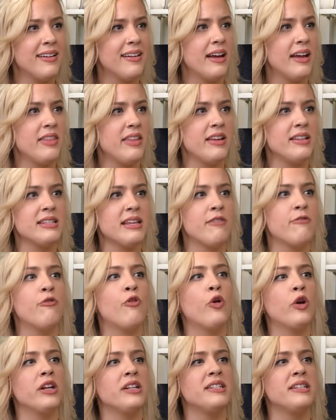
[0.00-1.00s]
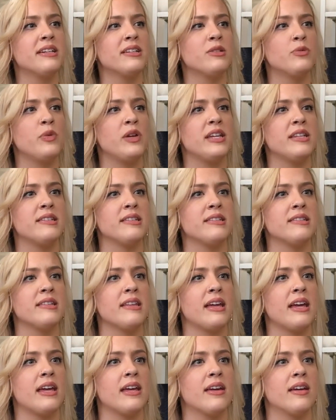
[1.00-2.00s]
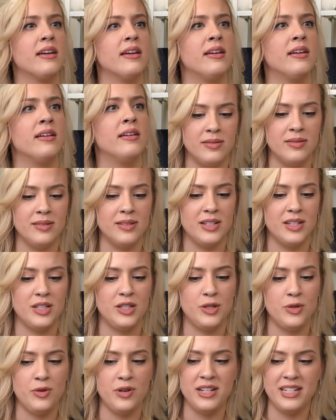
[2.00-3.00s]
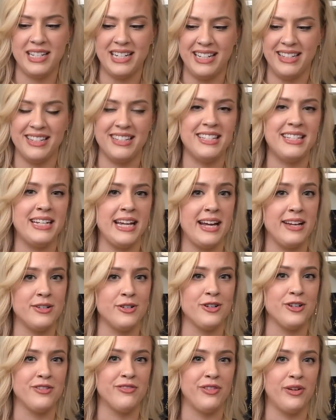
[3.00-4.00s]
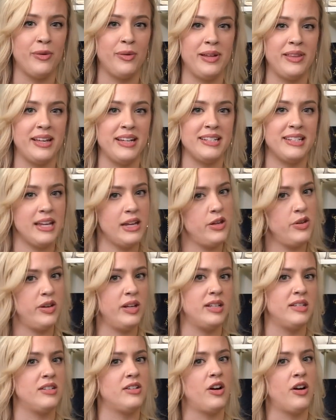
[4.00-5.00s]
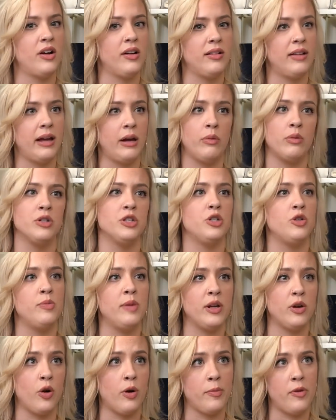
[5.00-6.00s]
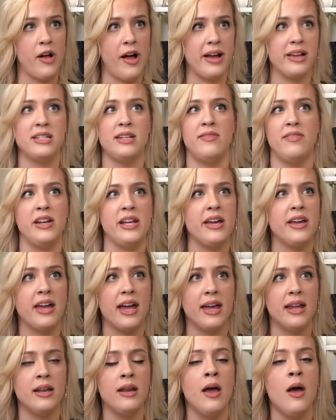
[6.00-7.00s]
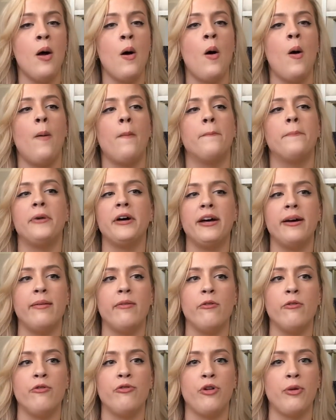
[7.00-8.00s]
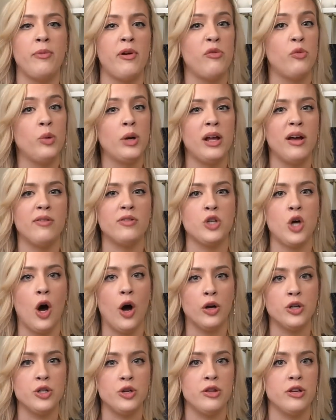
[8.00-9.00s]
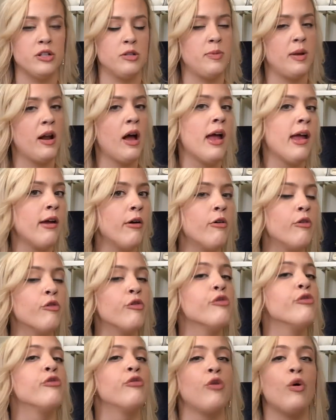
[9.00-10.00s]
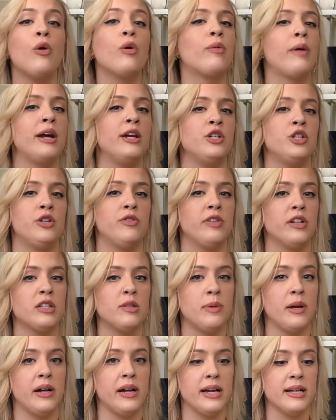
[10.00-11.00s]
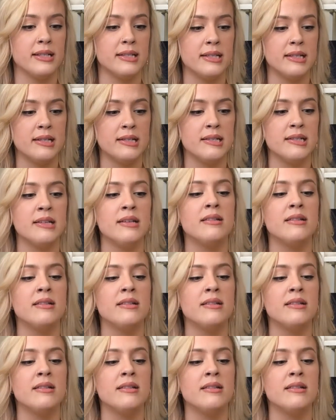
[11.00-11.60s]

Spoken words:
I think it's like 4 to 6 weeks is like the soonest and the standard for when they say you can start like resuming normal activity again. But from everybody I've talked to, there's been a full range of experiences.